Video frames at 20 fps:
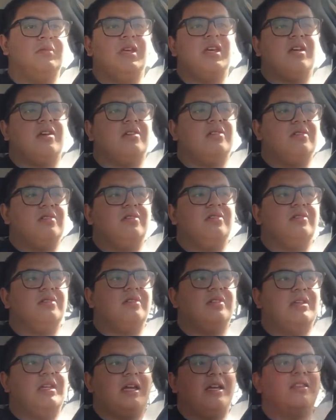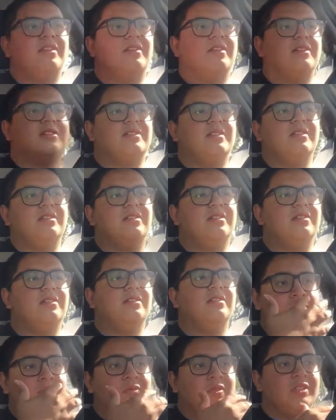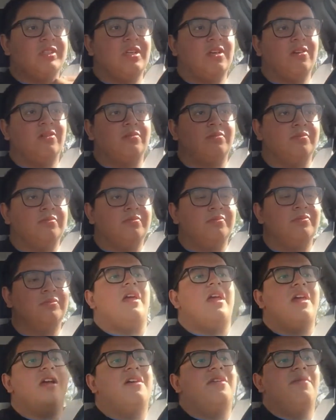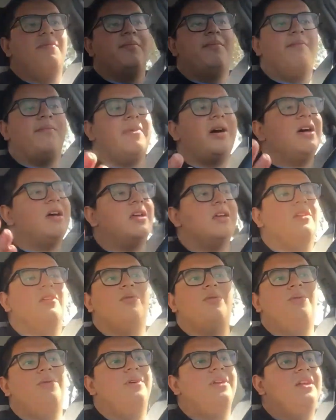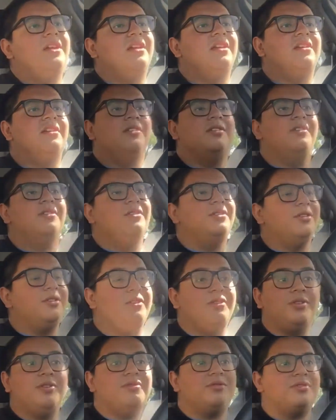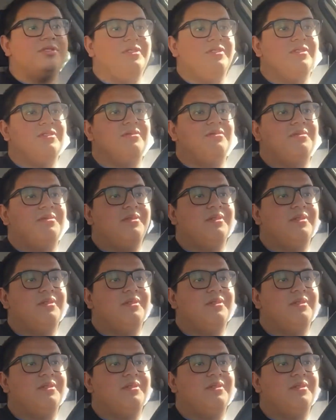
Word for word: yeah, I think that's it. So am I quitting YouTube?